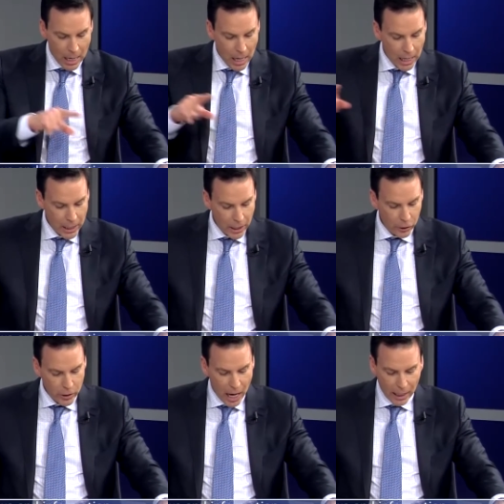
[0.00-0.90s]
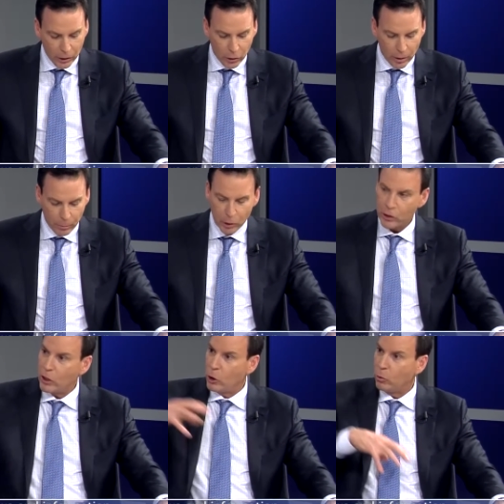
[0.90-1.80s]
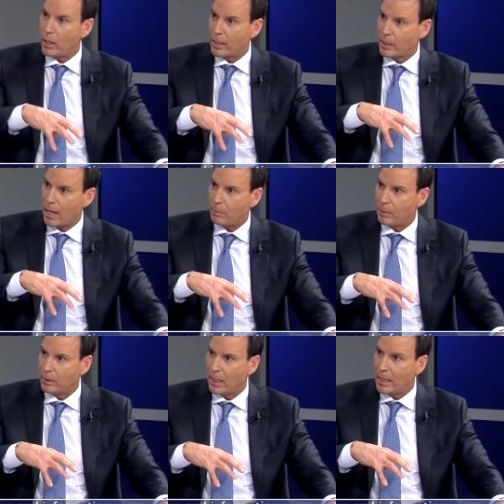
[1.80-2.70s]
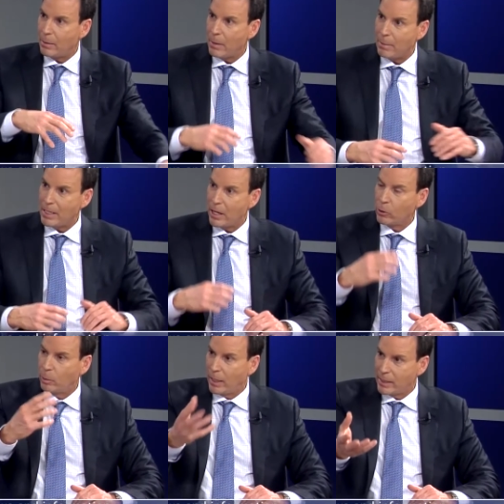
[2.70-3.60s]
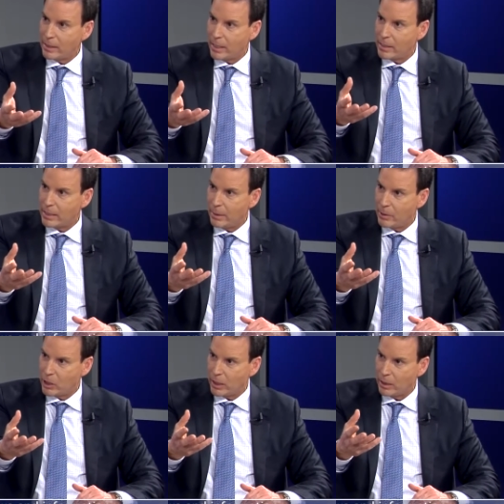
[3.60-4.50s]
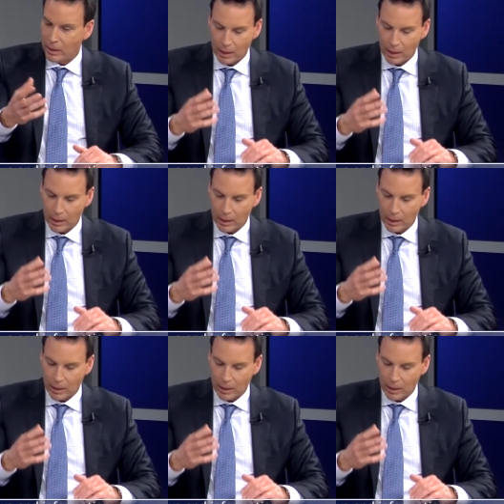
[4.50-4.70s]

another doctor that puts the tooth on top, and then maybe another place that does the imaging.